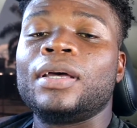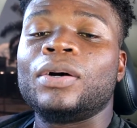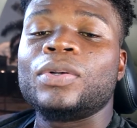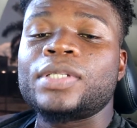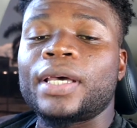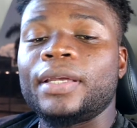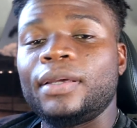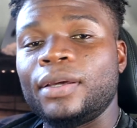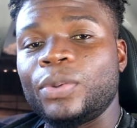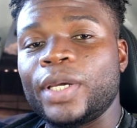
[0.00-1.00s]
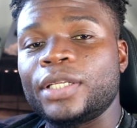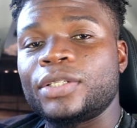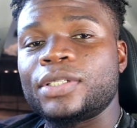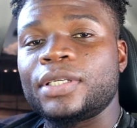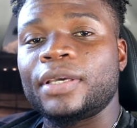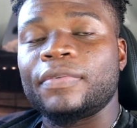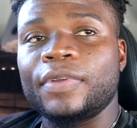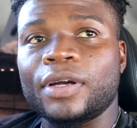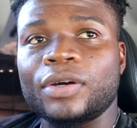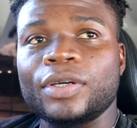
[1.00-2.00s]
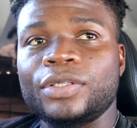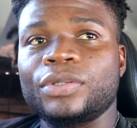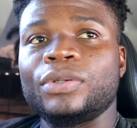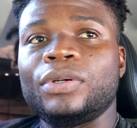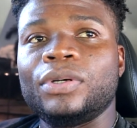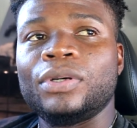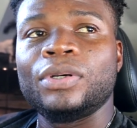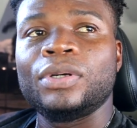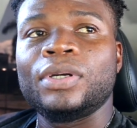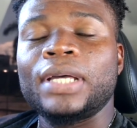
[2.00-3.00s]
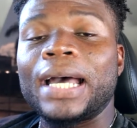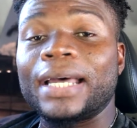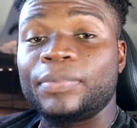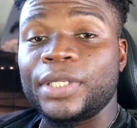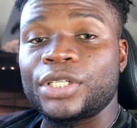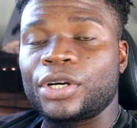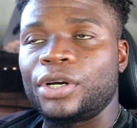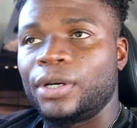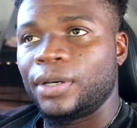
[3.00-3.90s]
outside waiting to see if they are going to admit her